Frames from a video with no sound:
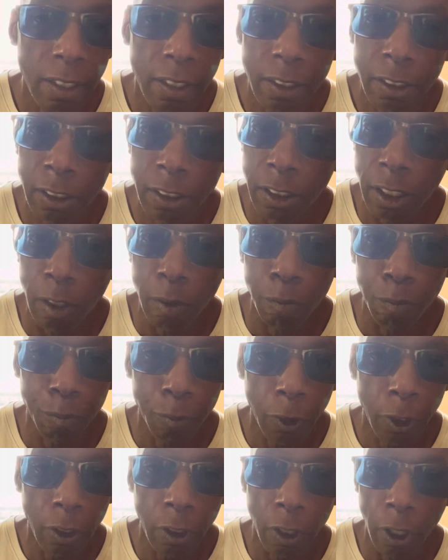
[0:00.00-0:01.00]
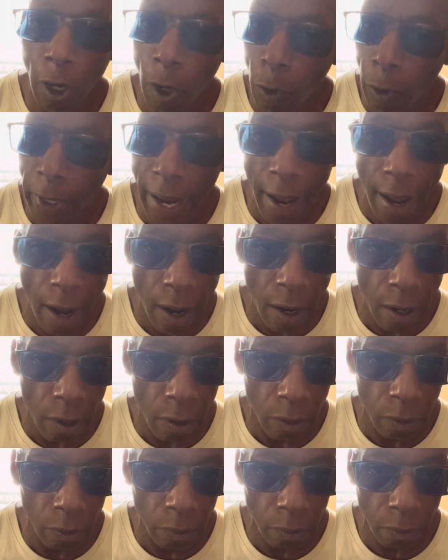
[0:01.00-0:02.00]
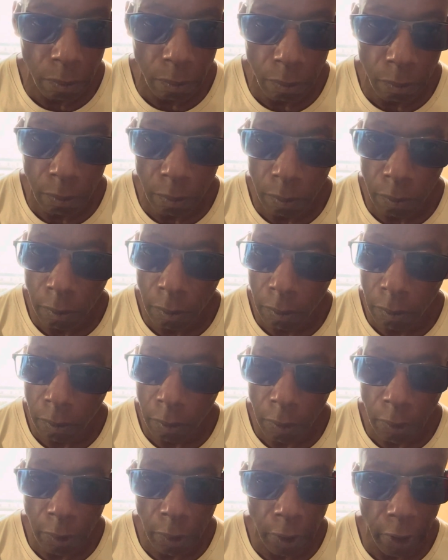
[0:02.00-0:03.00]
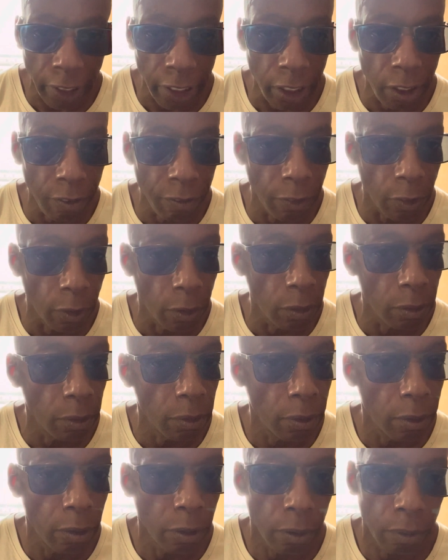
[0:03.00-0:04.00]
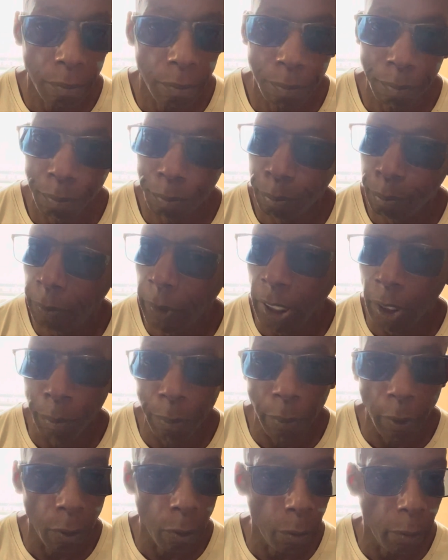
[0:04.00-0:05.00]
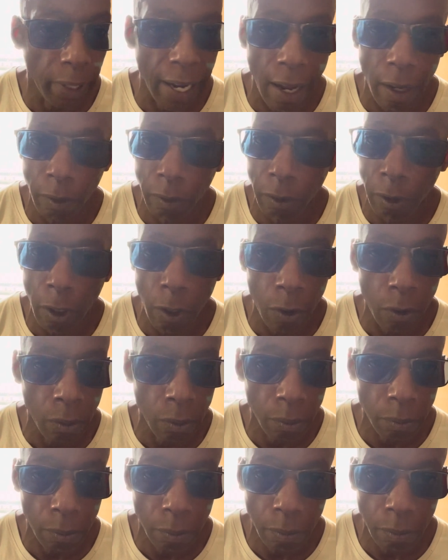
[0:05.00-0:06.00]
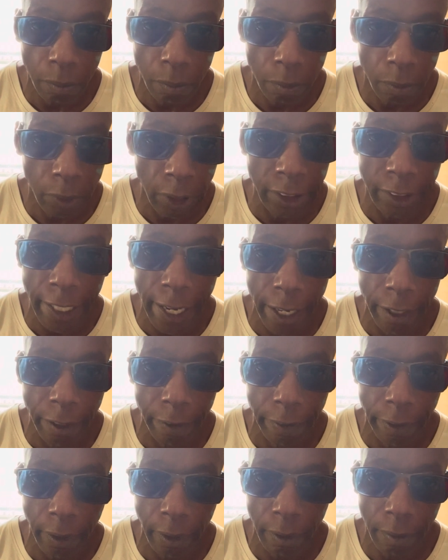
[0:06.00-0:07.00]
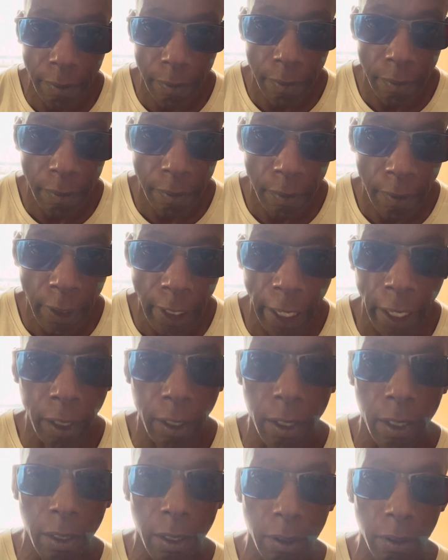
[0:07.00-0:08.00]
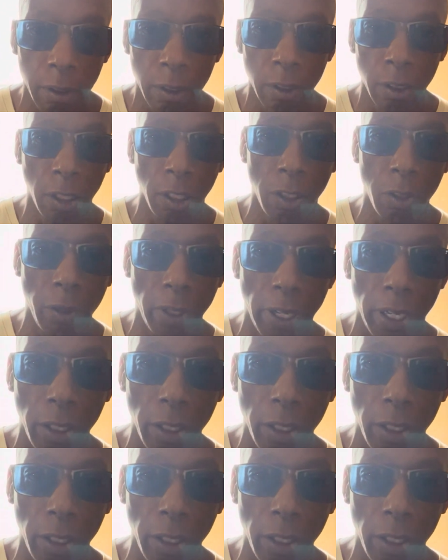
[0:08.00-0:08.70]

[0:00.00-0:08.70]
some low down, evil people without no integrity. And look who they